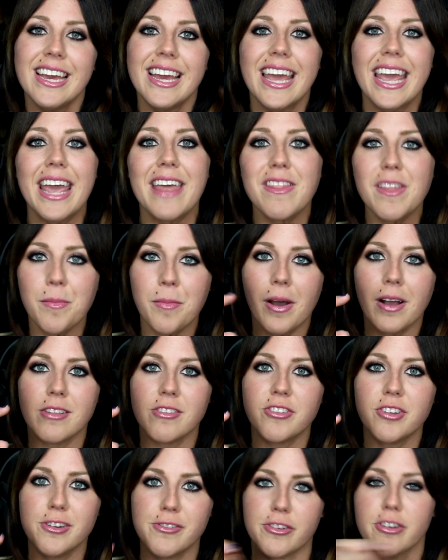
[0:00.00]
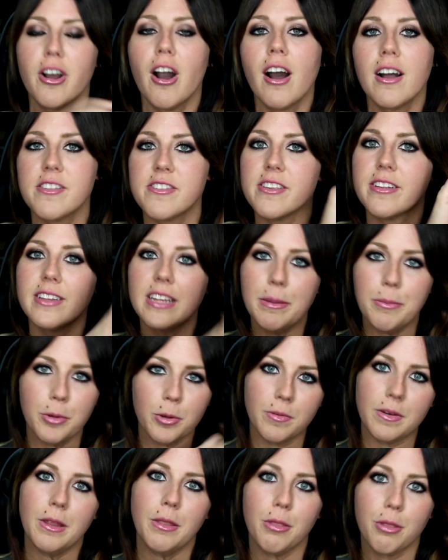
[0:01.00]
and the monsters are constantly
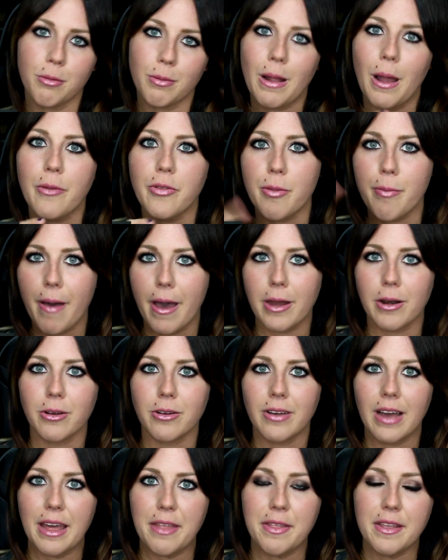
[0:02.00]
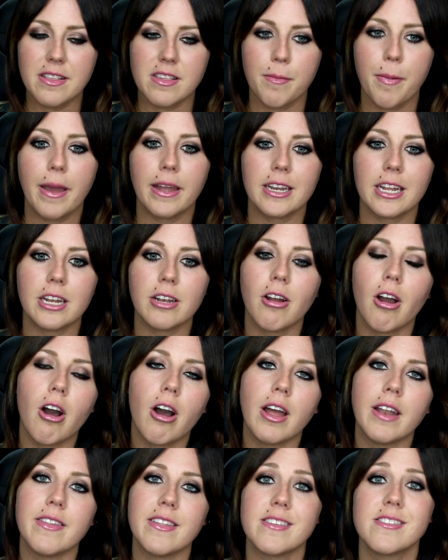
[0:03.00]
moving throughout the battle. I think depending
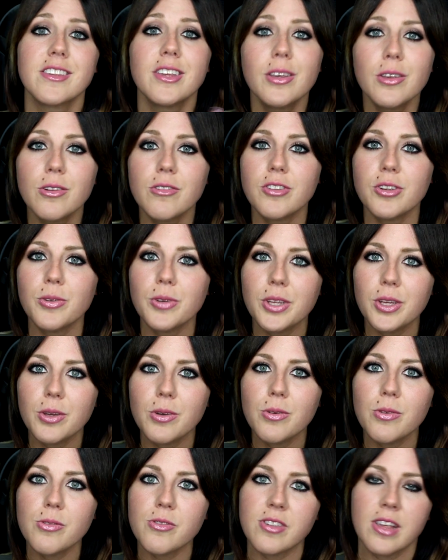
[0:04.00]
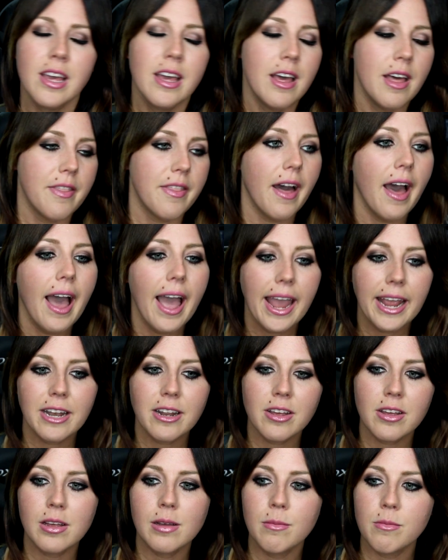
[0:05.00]
on the skills you use, the
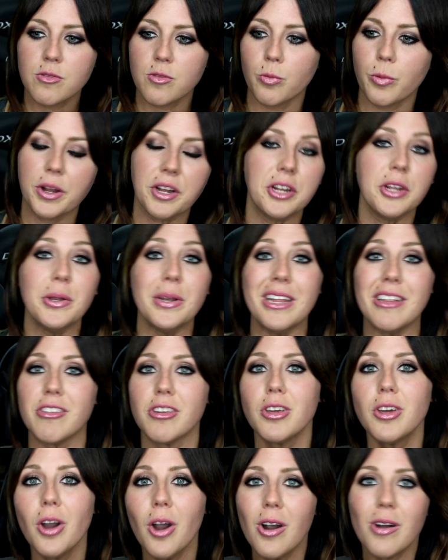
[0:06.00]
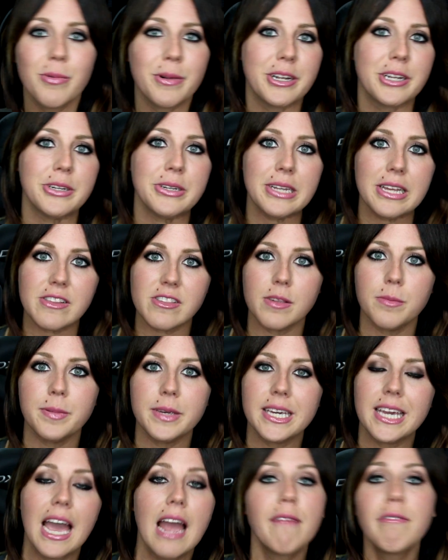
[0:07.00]
items, where you need to go, where you need to
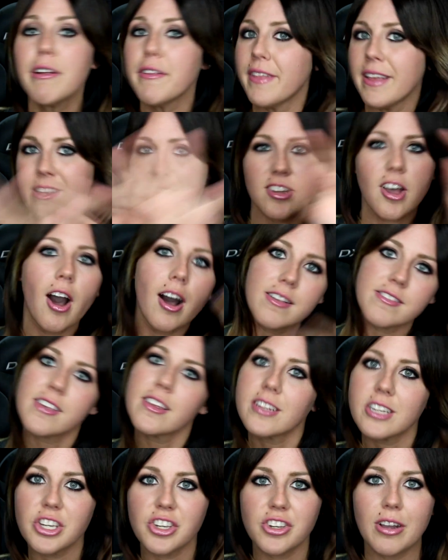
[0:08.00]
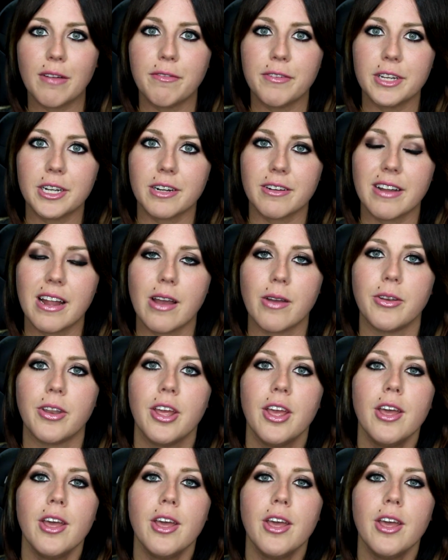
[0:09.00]
be, everything's constantly shuffling around,